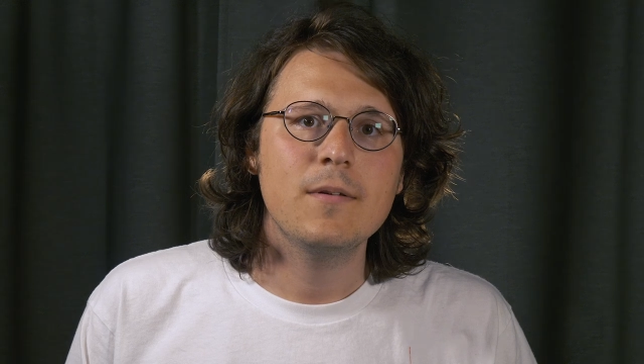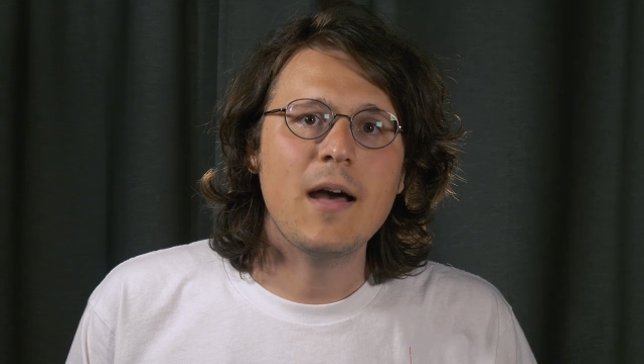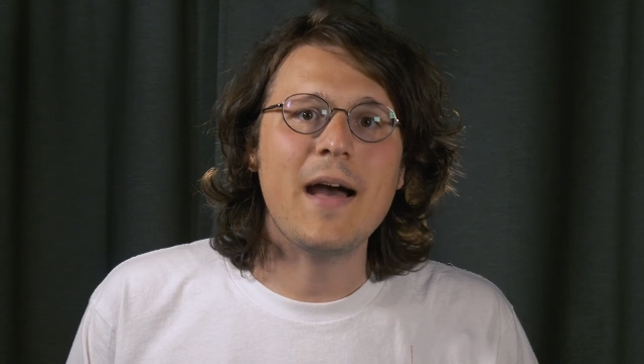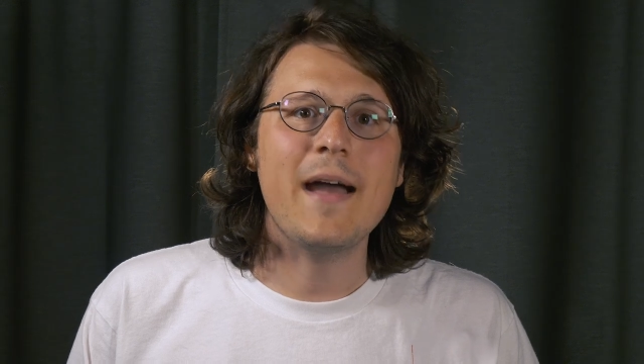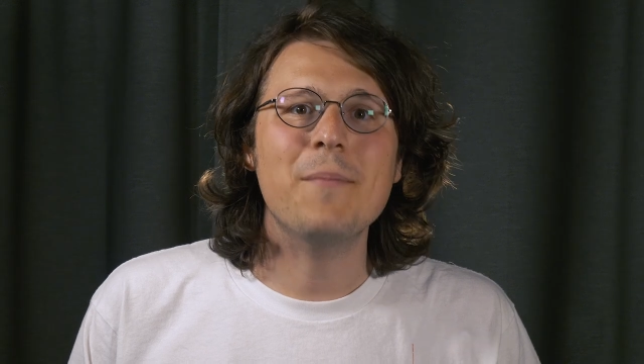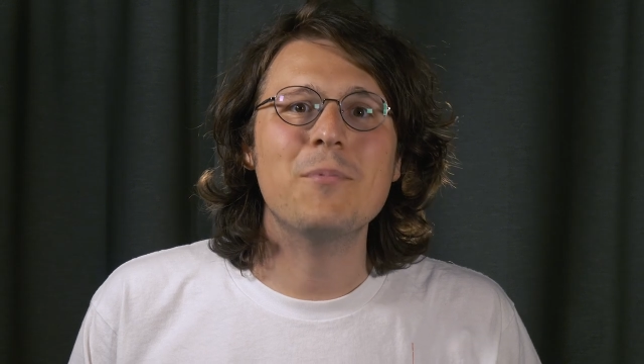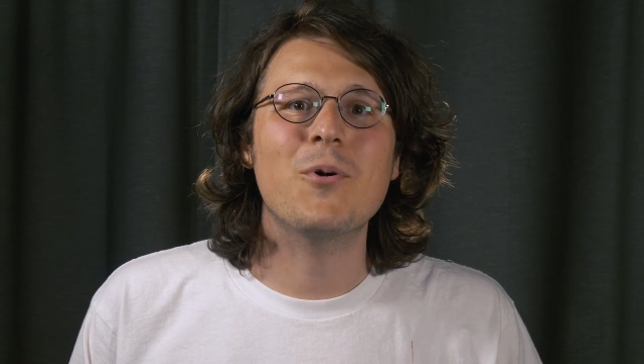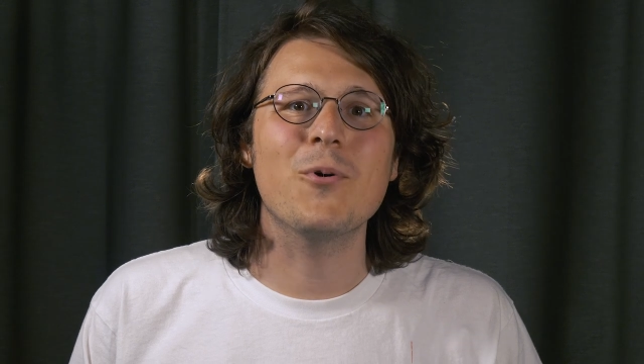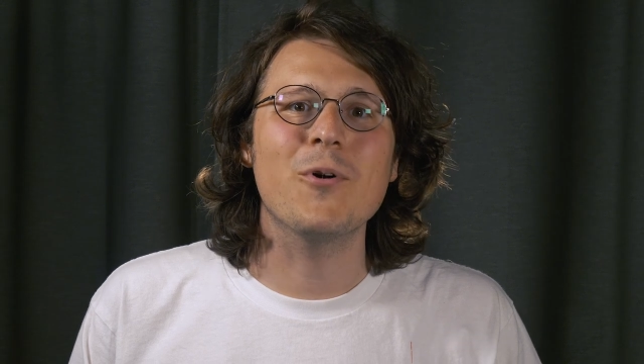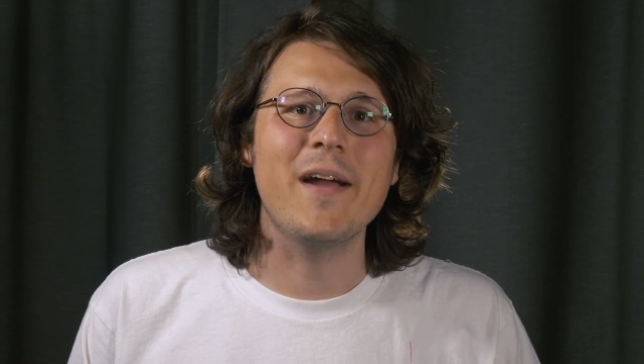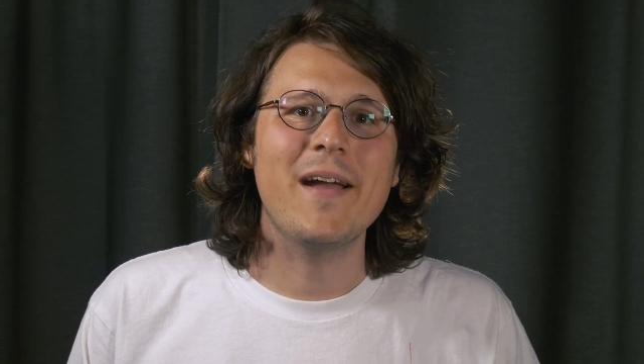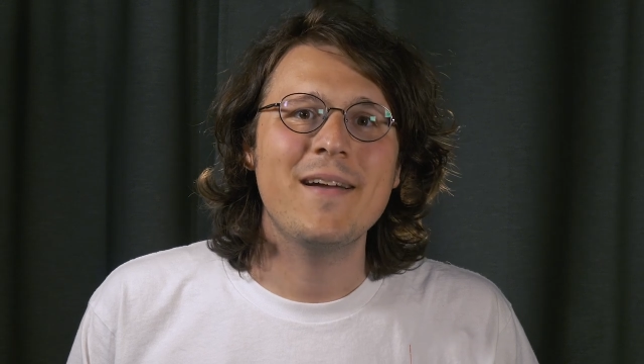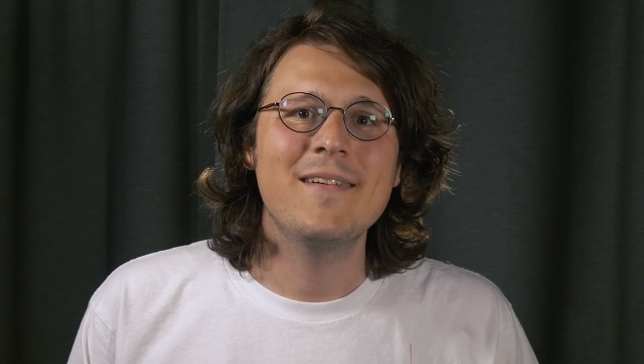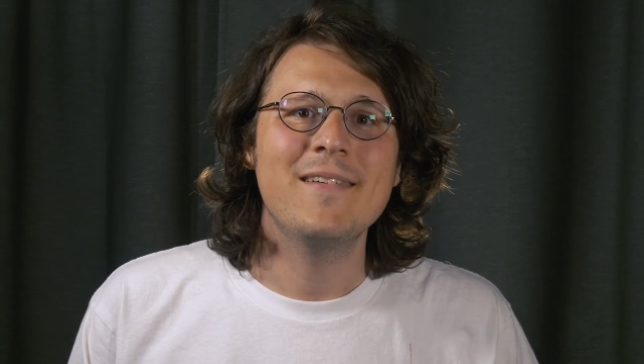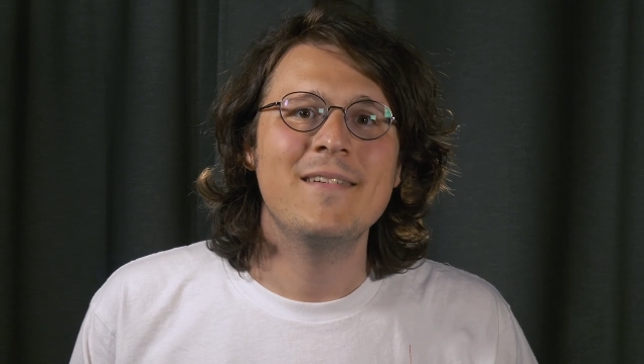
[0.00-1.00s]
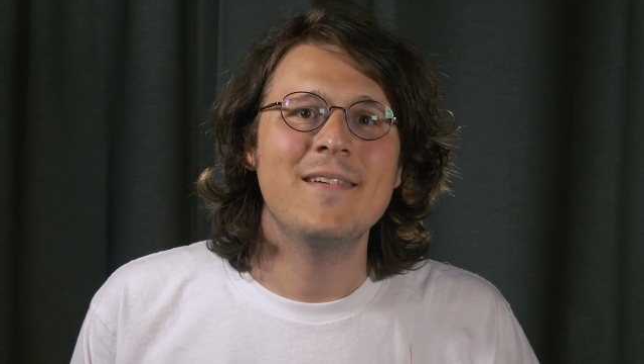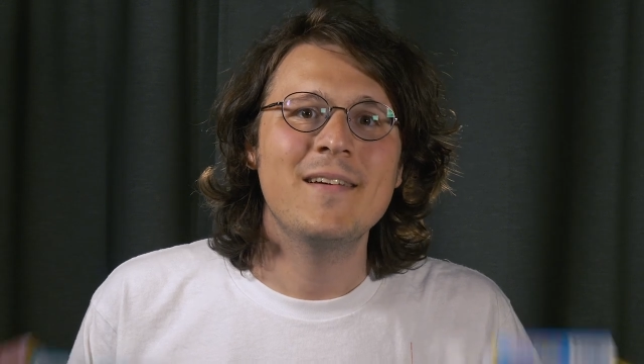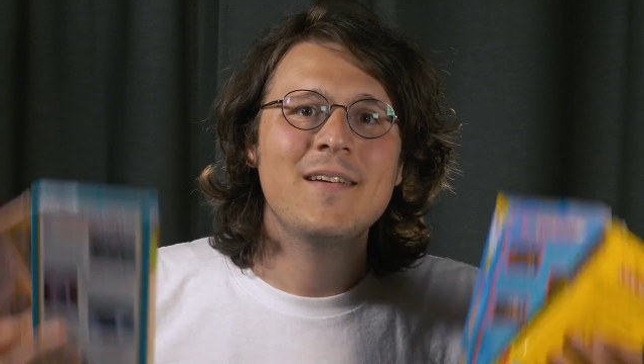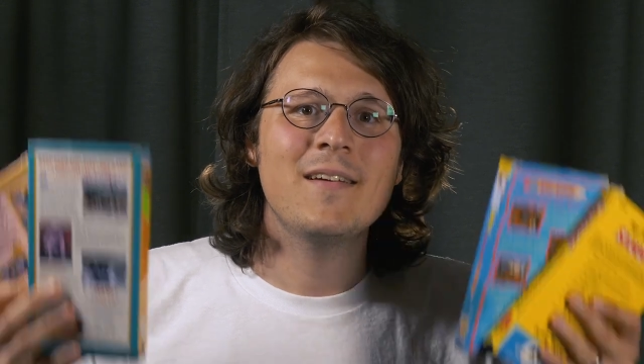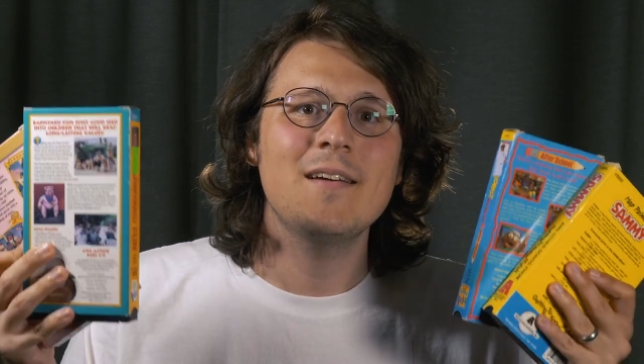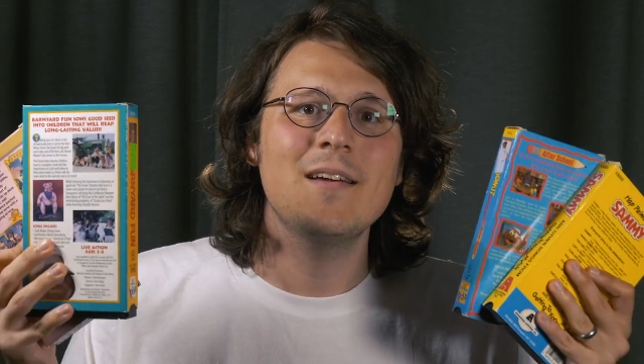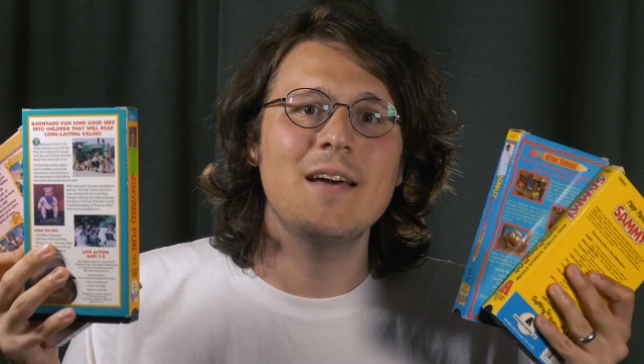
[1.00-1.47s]
Hi, I'm Corey,
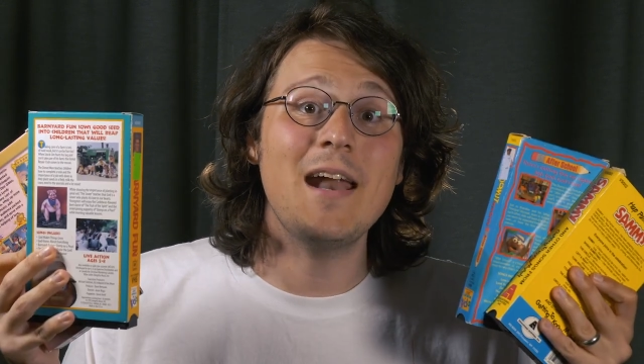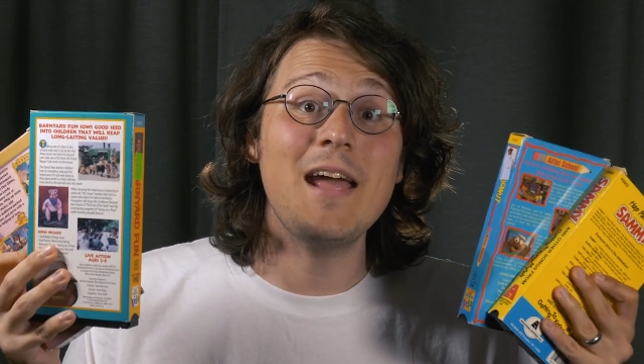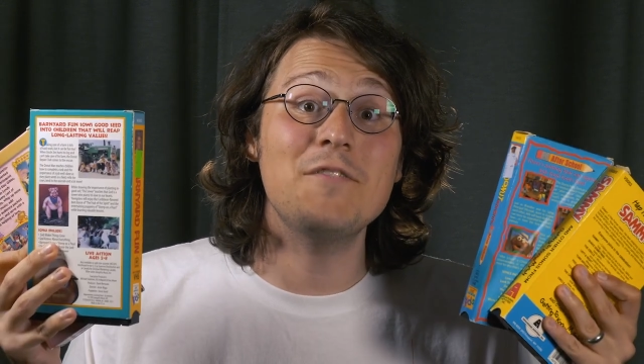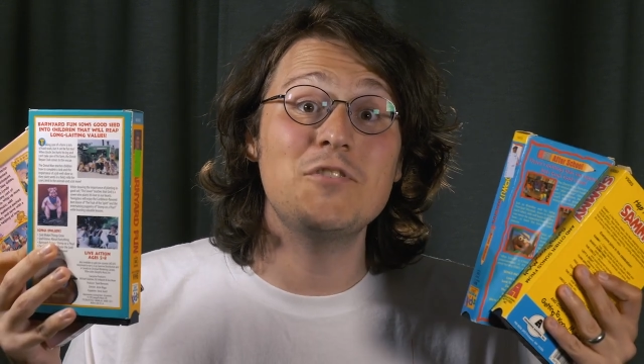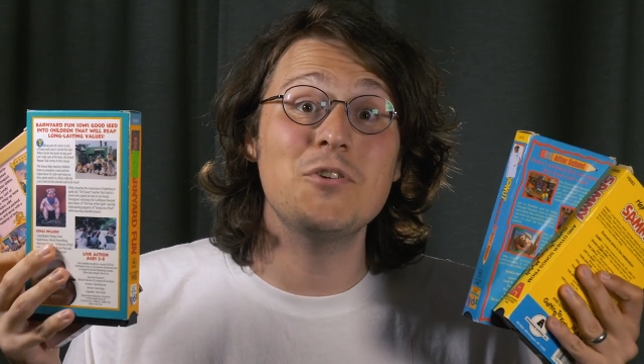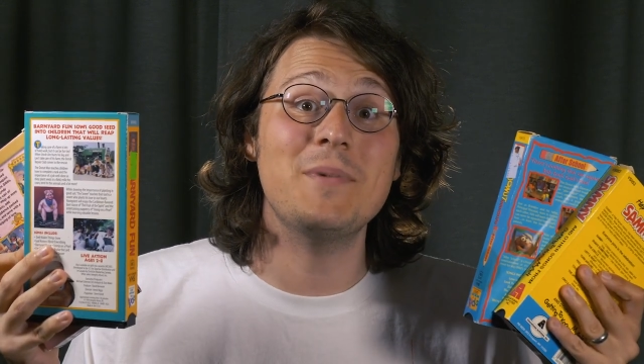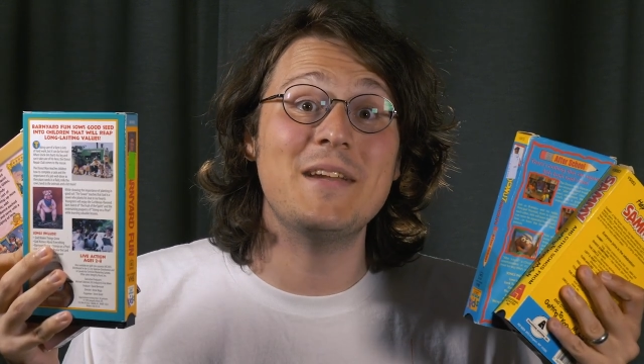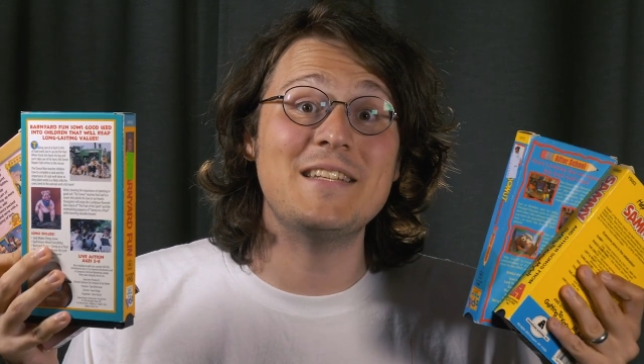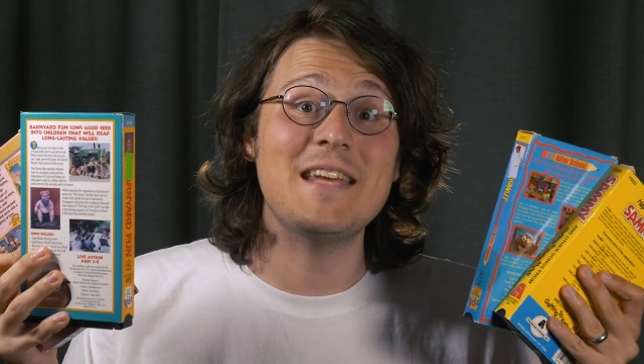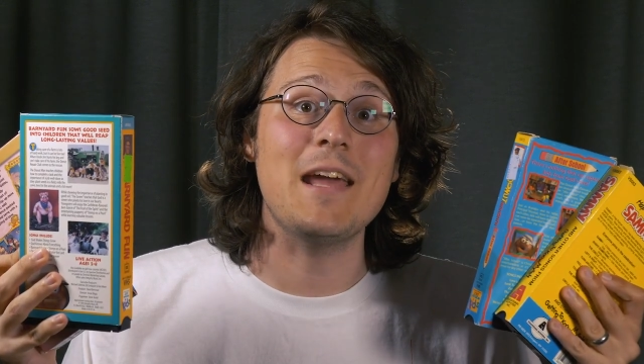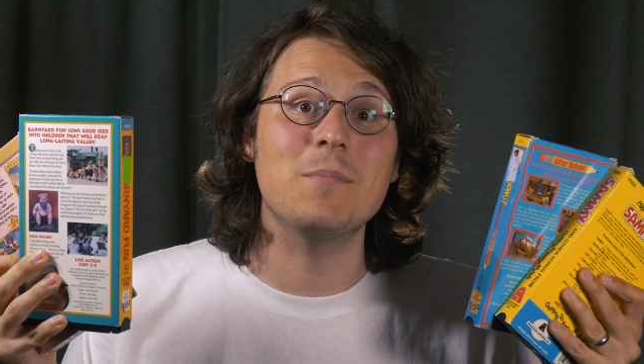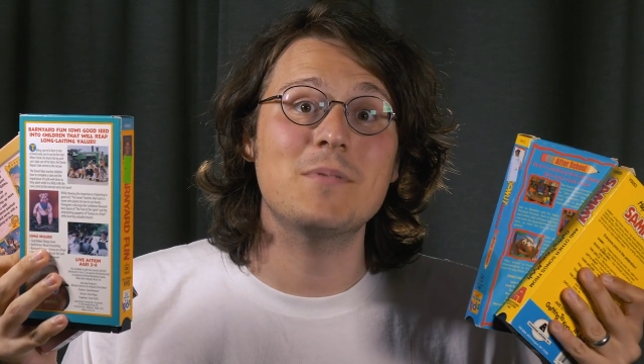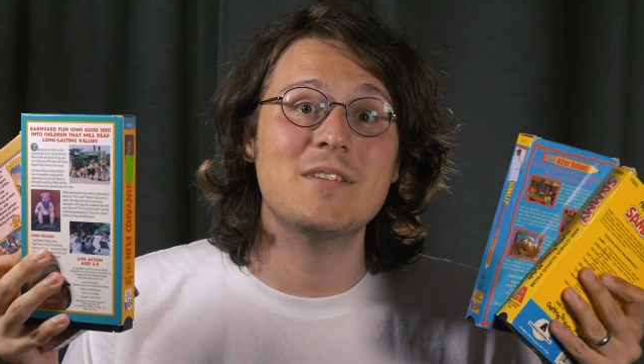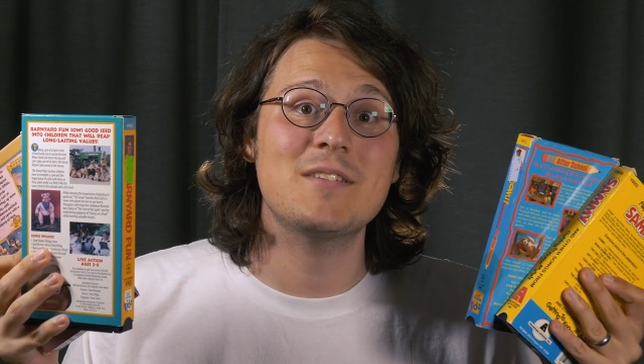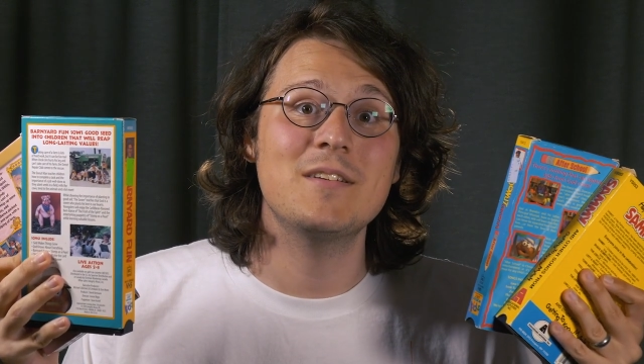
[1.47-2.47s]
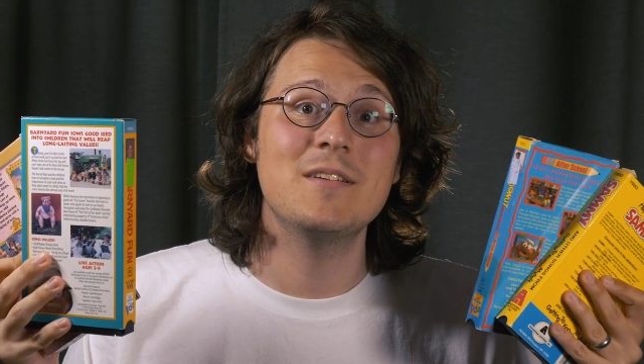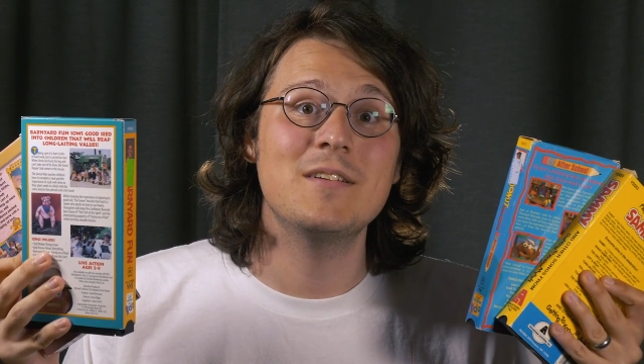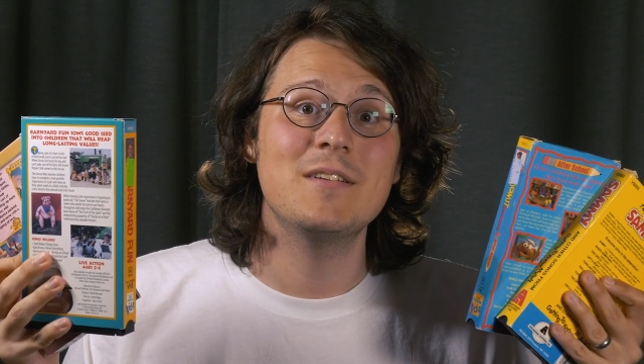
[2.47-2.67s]
and I have too many tapes.